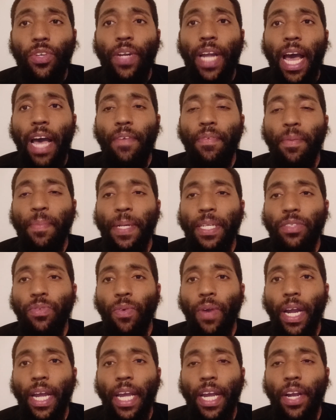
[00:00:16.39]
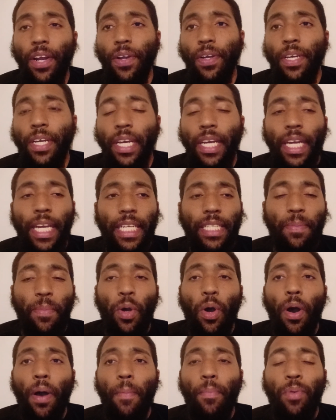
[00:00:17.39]
And how I feel about this one right here is I'm
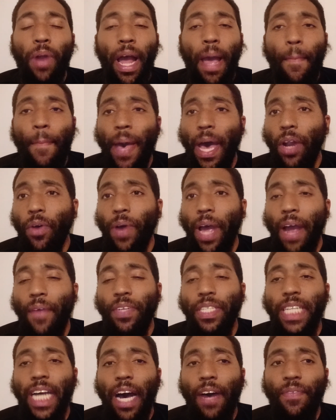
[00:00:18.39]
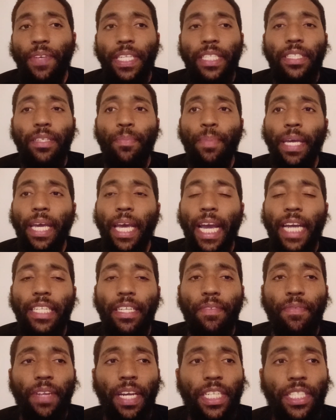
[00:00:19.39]
going Bryan Battle average confidence to beat
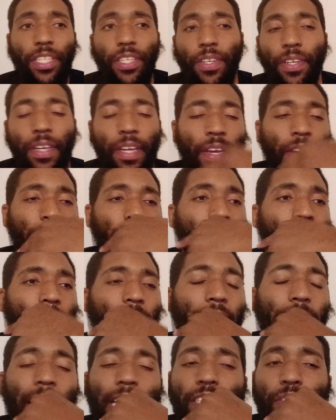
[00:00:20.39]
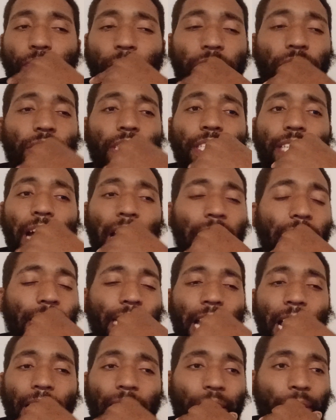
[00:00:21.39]
AJ Fletcher. I think AJ Fletcher is a solid
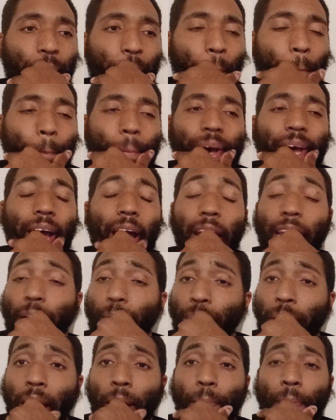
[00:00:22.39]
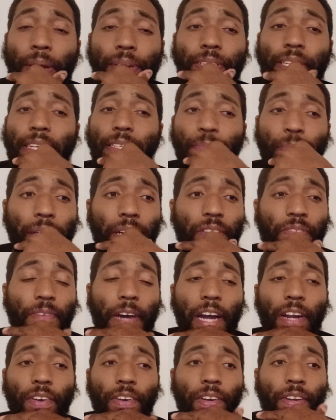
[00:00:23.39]
talent, but I think Bryan Battle is just a better
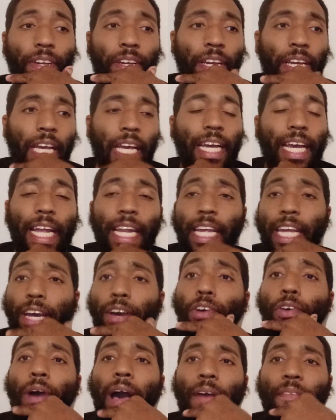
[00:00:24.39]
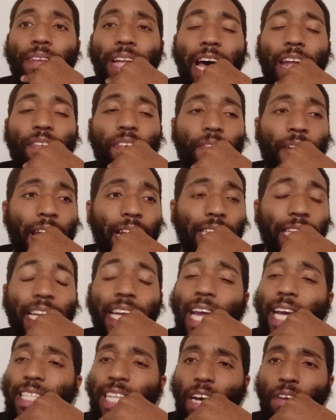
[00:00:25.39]
fighter and he'll have a lot of advantage. I
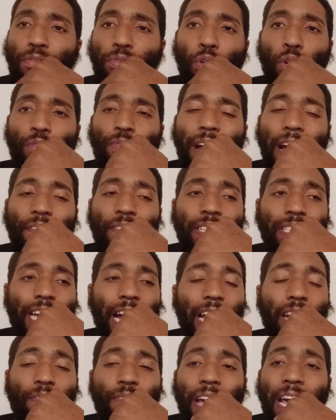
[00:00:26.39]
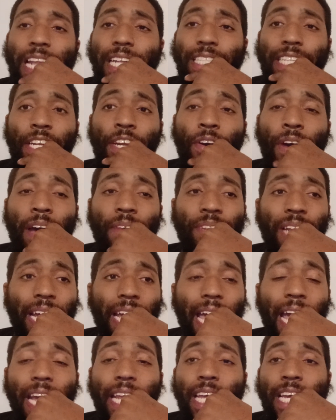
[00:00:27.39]
think he has like a 4 or 5 inch height advantage and he'll have like
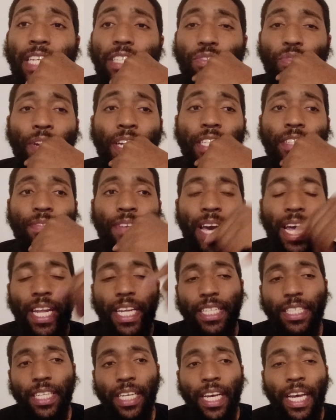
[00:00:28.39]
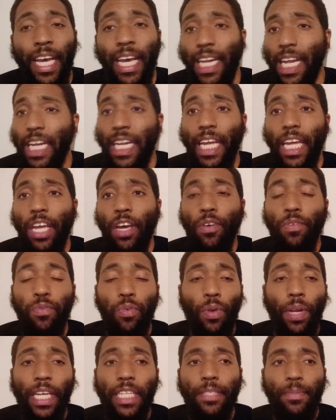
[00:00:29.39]
an 8 inch reach advantage. And I think he'll
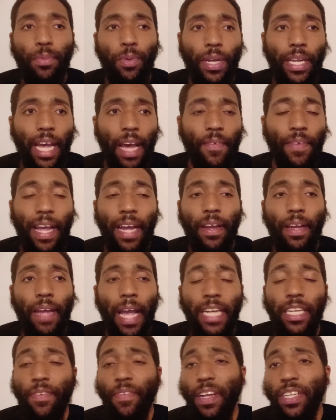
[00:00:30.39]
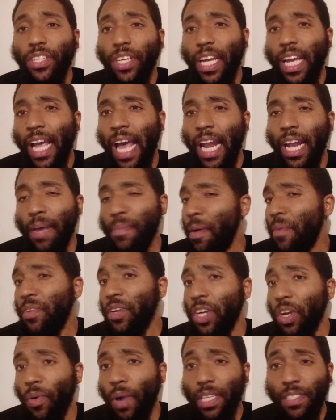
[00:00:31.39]
fully exploit that. I feel like AJ Fletcher could kind of come off to
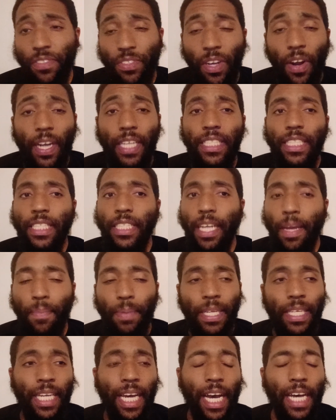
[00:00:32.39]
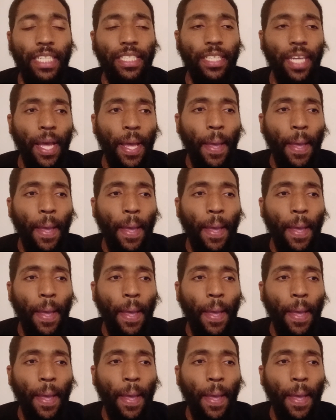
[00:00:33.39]
an aggressive start as he typically does.